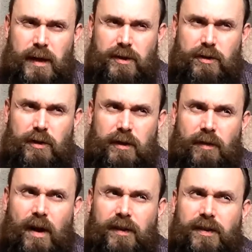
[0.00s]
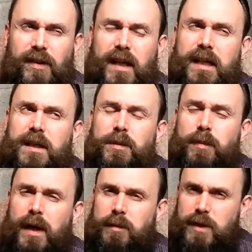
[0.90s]
a matter of, I think,
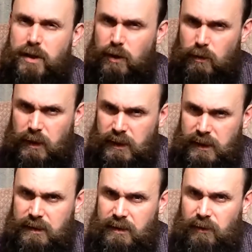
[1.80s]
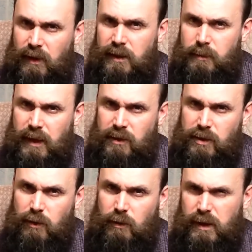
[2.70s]
maybe 2 weeks, around about
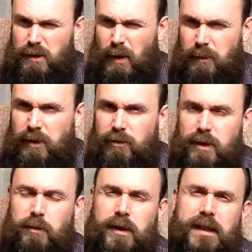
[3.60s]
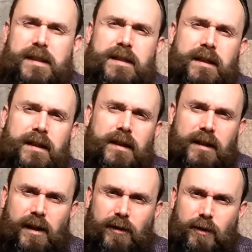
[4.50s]
2 weeks, maybe 3 weeks,
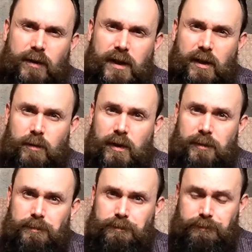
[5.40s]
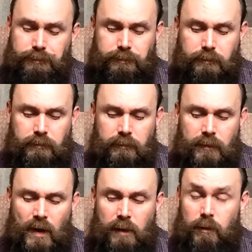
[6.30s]
I thought, you know what,
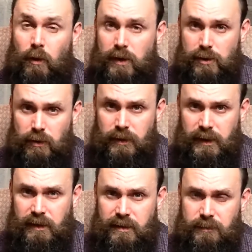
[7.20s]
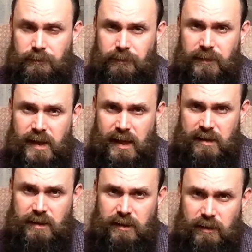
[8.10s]
I'm quite enjoying this. The
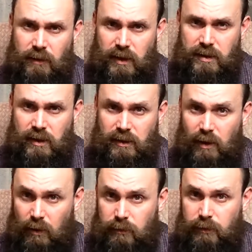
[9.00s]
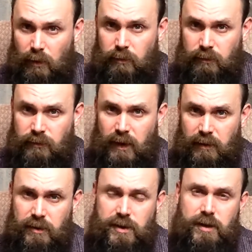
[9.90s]
excellent advice I'd got from
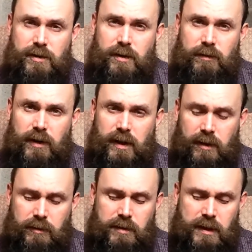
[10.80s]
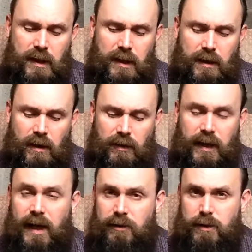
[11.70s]
various YouTube videos on
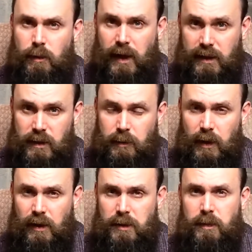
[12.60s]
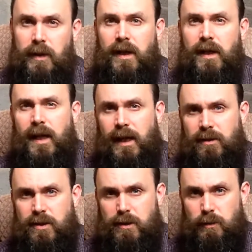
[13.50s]
how to pack the pipe, how
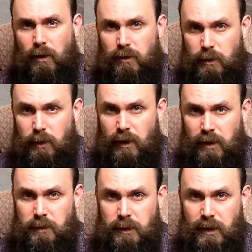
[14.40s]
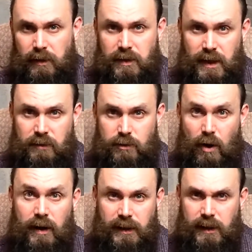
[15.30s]
to smoke the pipe, you know,
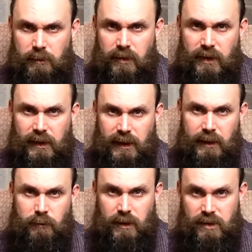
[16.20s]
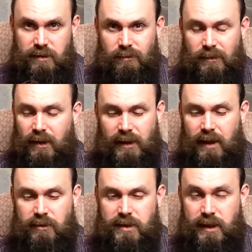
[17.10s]
try and keep the thing lit, which I can
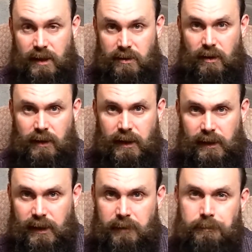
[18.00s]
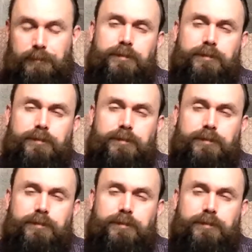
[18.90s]
guarantee that's gone out again.